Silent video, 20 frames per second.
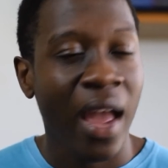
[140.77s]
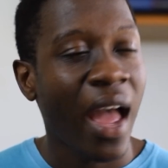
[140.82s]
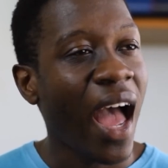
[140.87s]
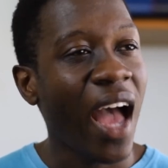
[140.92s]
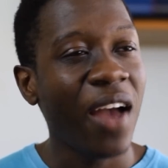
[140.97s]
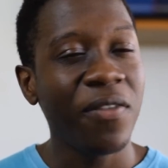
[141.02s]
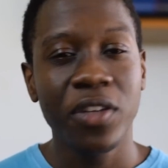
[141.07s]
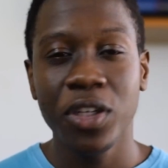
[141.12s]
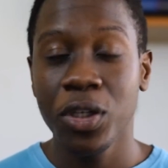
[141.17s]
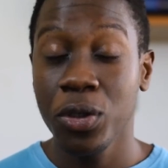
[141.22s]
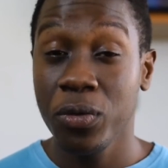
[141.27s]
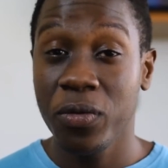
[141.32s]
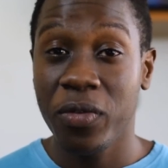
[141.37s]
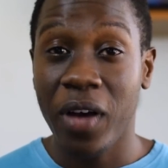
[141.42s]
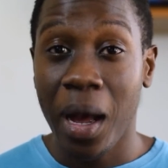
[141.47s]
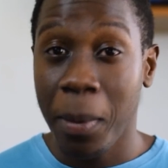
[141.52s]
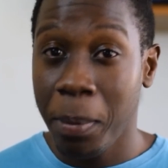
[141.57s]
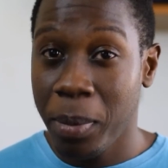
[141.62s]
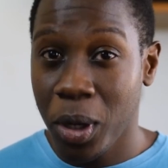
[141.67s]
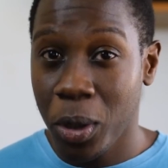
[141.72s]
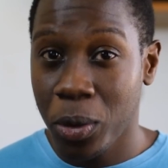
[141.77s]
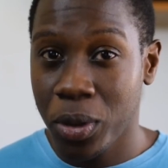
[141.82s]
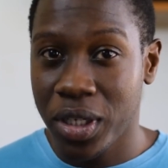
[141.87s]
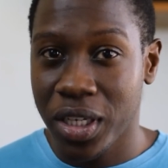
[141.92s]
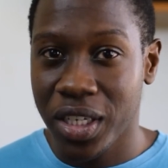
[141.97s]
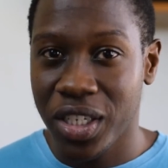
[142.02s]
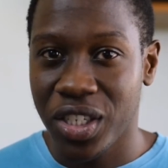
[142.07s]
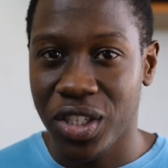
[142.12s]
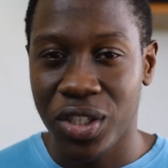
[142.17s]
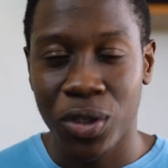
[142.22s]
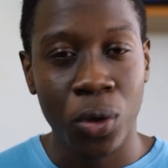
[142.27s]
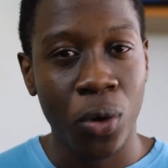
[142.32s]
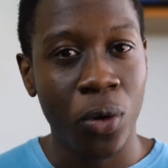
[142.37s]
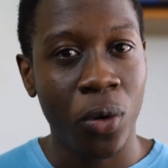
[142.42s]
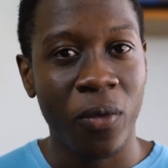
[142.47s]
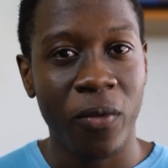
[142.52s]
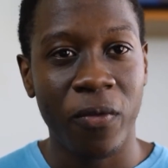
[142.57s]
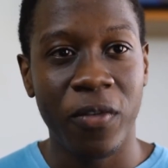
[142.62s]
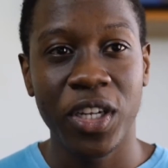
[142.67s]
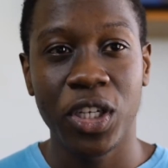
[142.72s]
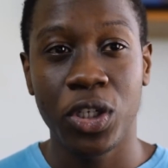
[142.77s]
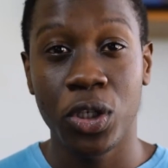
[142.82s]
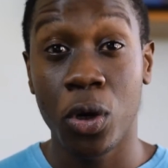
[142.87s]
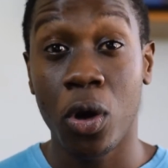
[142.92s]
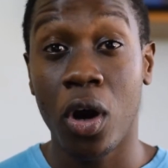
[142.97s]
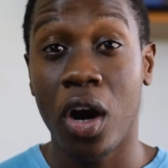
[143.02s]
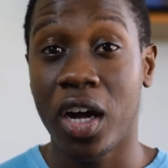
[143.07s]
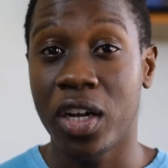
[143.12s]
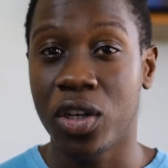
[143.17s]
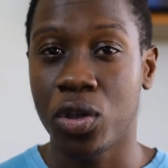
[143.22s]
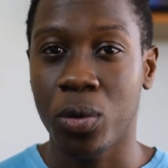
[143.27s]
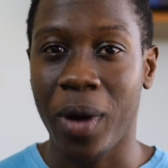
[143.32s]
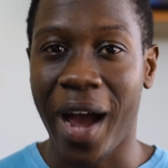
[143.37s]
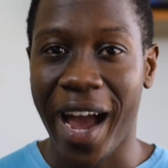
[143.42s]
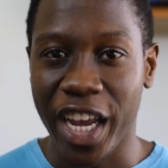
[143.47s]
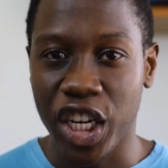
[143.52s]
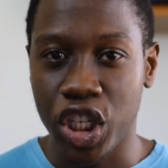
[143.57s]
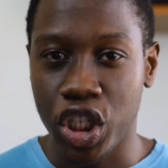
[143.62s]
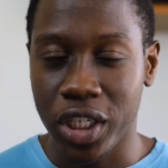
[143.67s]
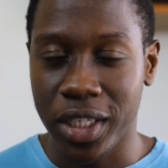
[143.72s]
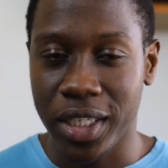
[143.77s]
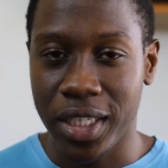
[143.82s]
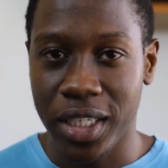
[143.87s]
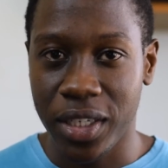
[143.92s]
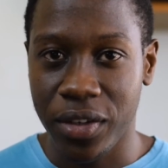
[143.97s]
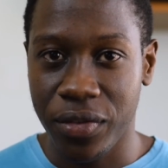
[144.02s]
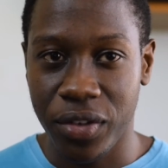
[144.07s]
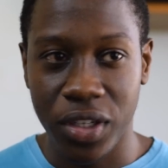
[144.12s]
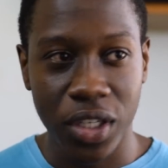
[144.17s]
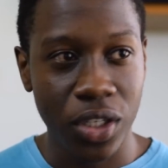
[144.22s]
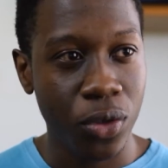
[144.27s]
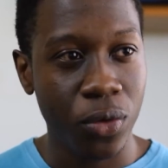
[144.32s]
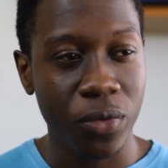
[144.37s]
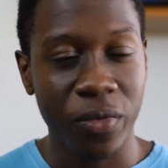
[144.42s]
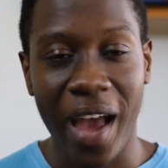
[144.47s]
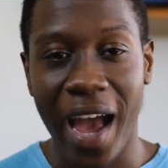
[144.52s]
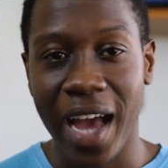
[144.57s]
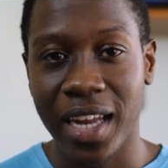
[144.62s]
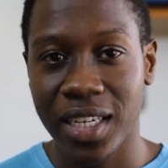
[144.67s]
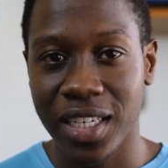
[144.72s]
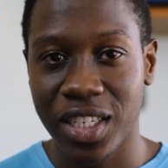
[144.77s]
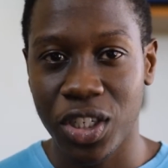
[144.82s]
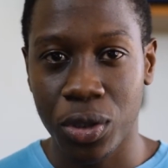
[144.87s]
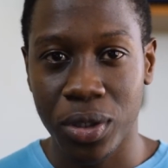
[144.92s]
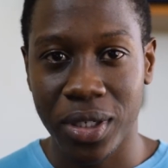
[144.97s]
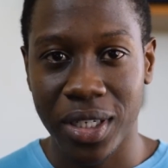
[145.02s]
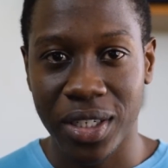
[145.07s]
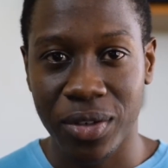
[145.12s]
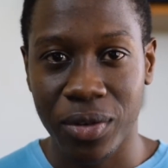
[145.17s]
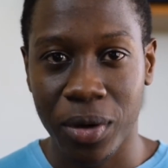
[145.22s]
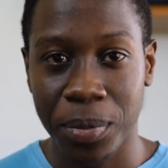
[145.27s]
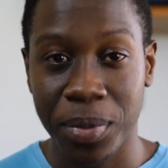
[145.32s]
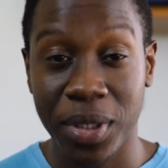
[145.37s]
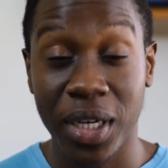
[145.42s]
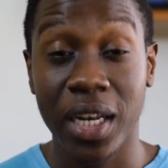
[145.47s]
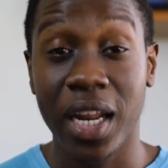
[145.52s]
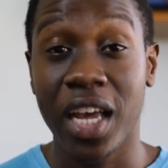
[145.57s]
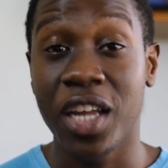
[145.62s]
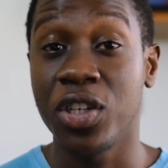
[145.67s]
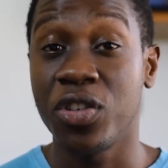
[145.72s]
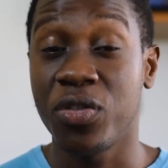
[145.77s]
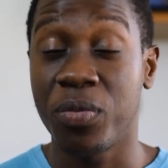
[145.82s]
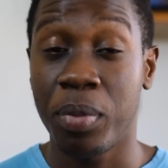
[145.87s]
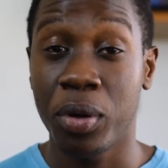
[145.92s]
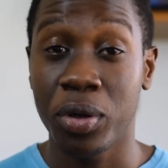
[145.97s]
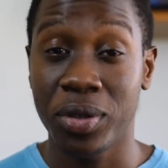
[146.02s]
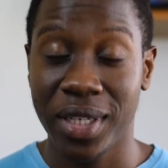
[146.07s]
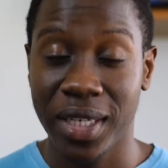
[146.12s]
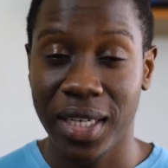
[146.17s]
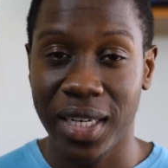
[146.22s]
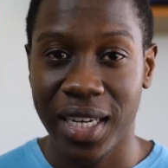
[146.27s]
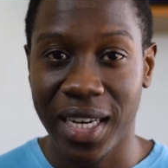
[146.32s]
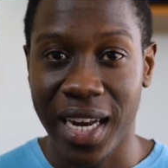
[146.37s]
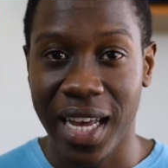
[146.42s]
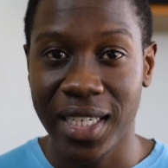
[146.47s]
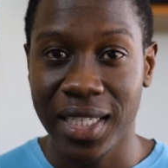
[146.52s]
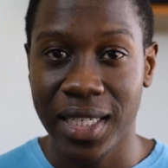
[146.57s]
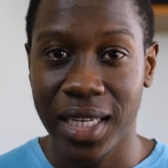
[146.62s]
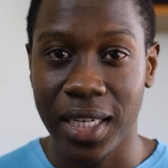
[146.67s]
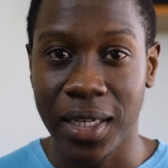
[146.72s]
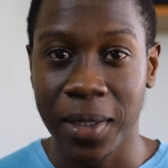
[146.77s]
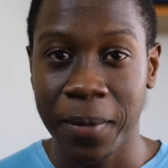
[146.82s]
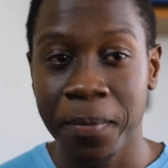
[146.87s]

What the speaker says: After you've uploaded your video onto IGTV, you've added your description and you've posted it nicely,